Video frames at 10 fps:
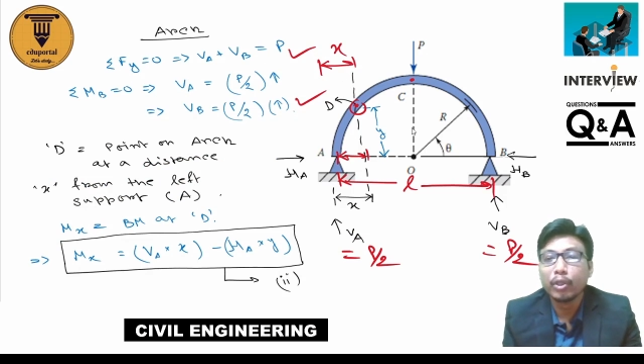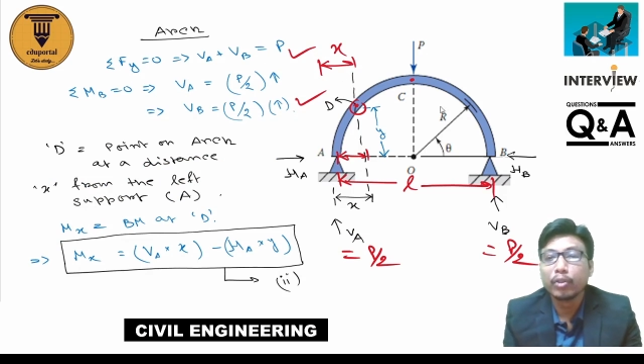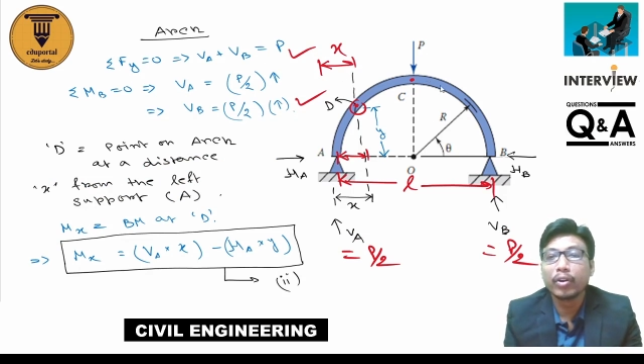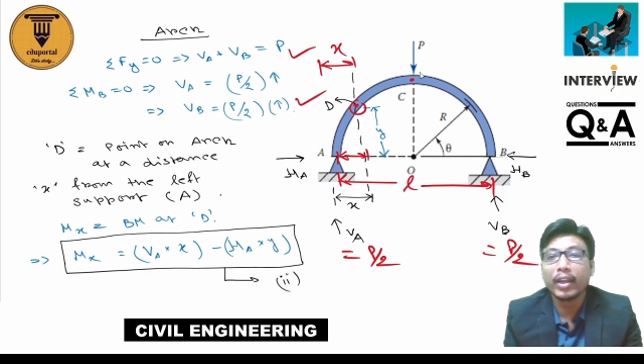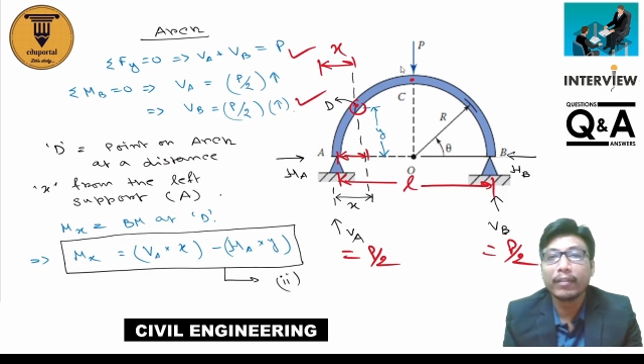
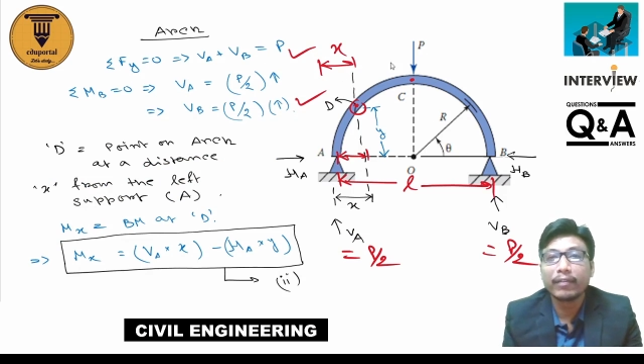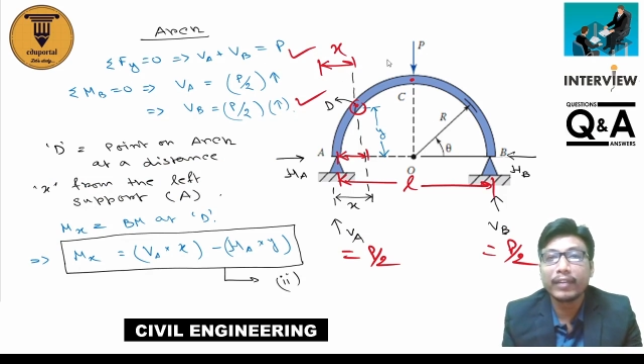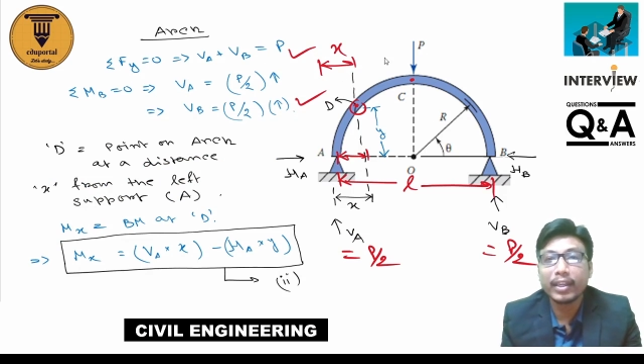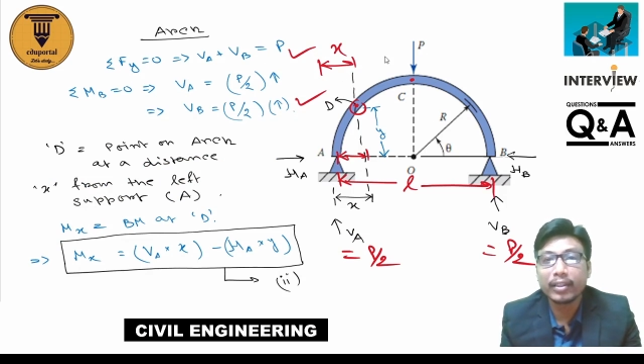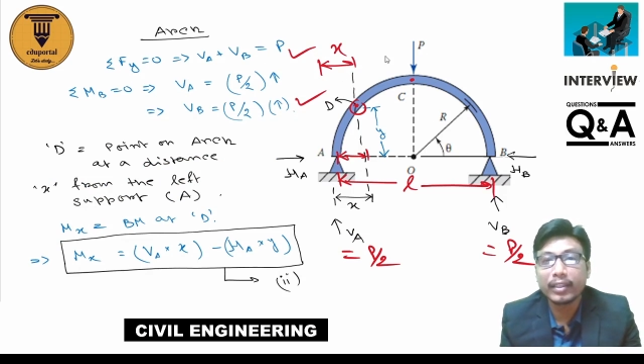So
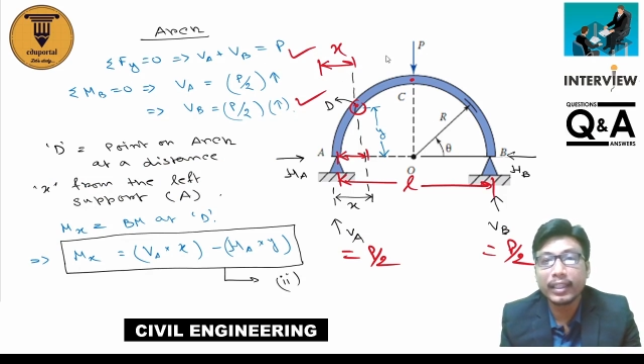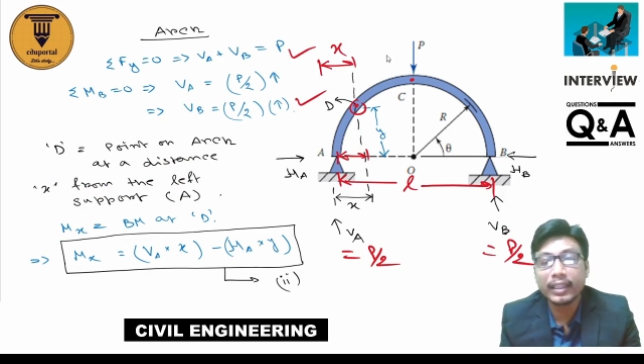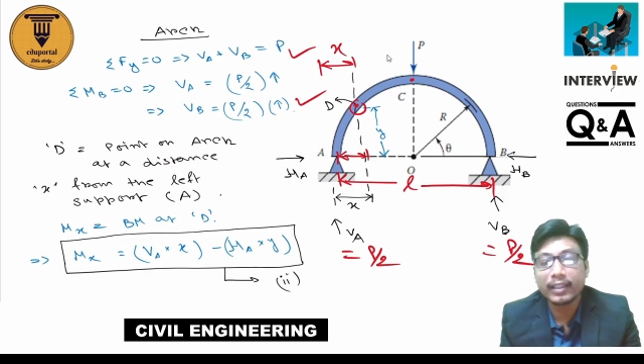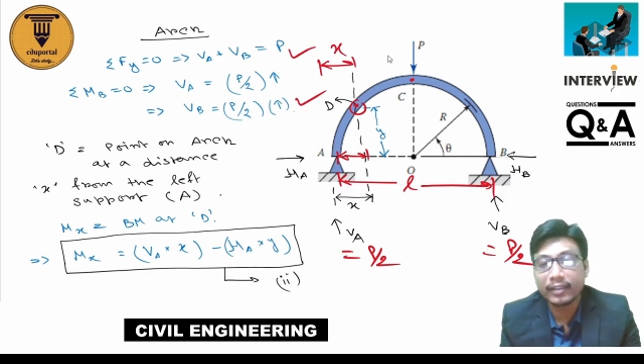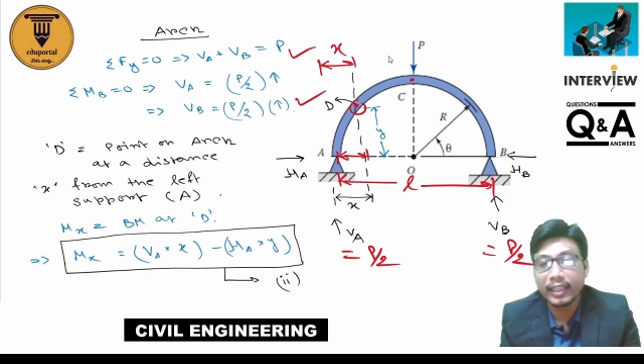everything
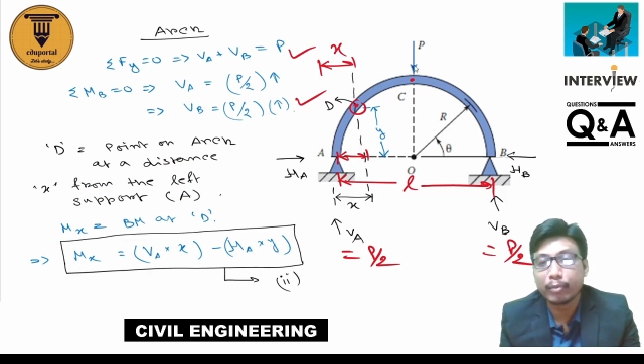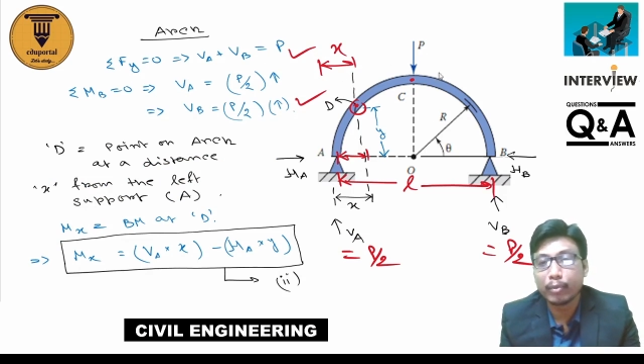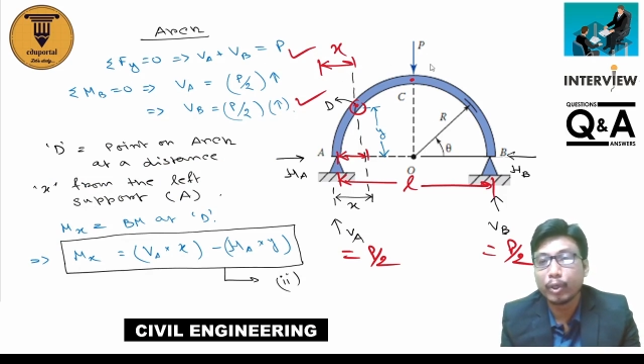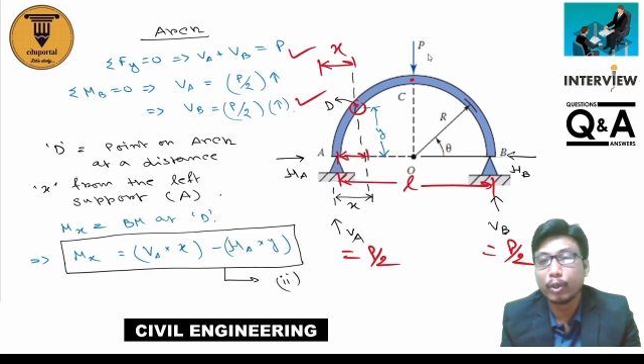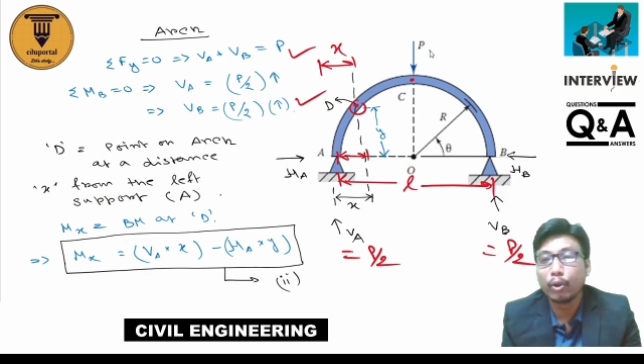is same,
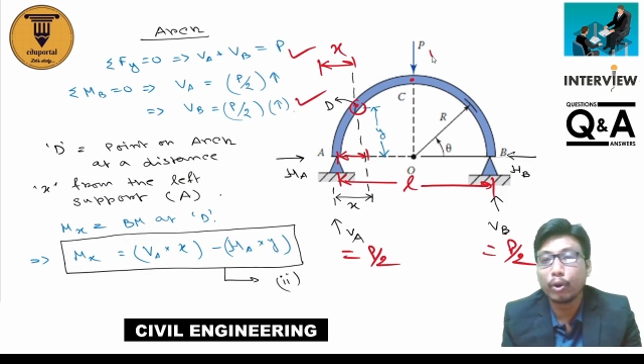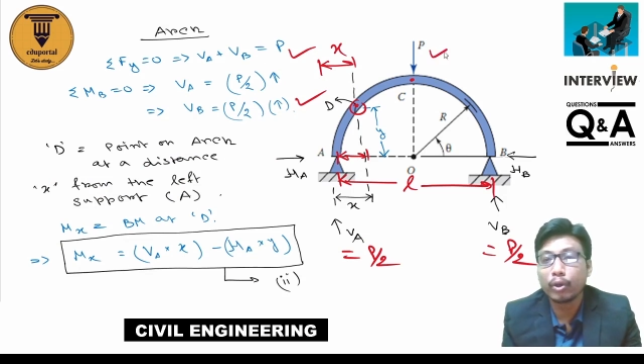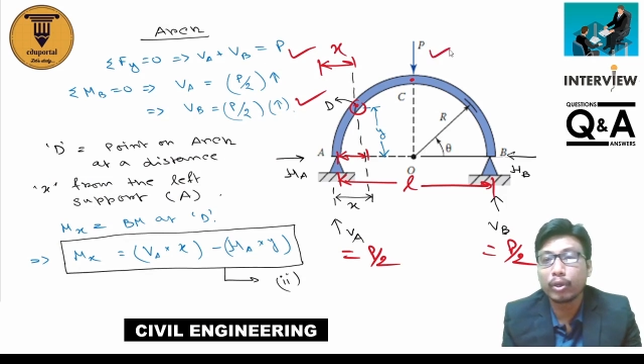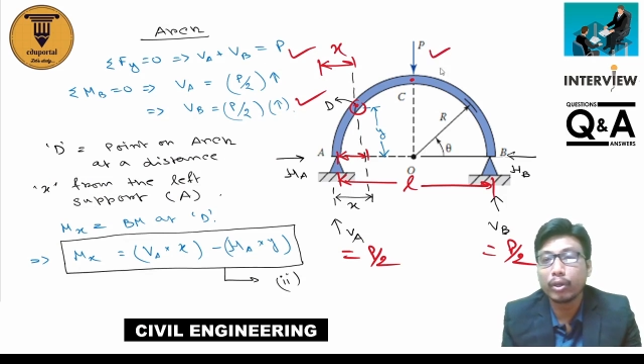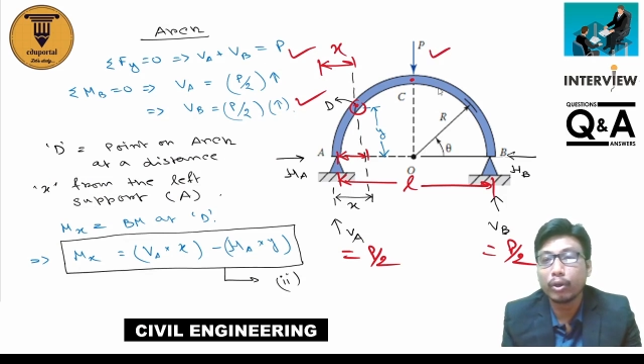
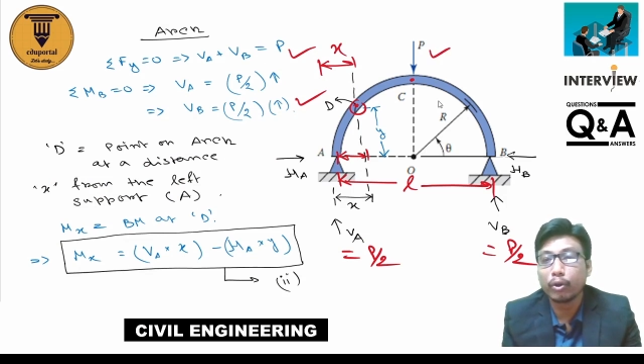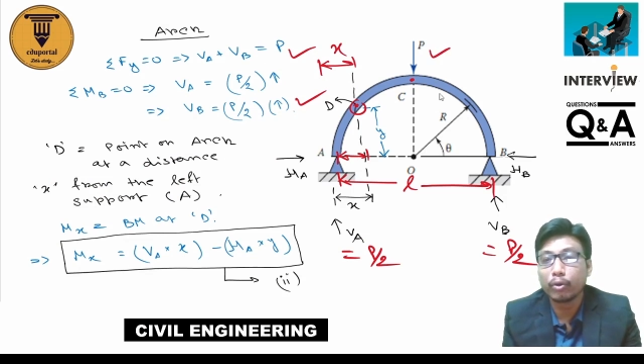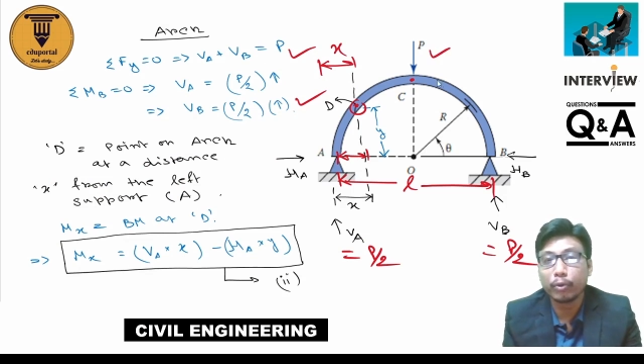load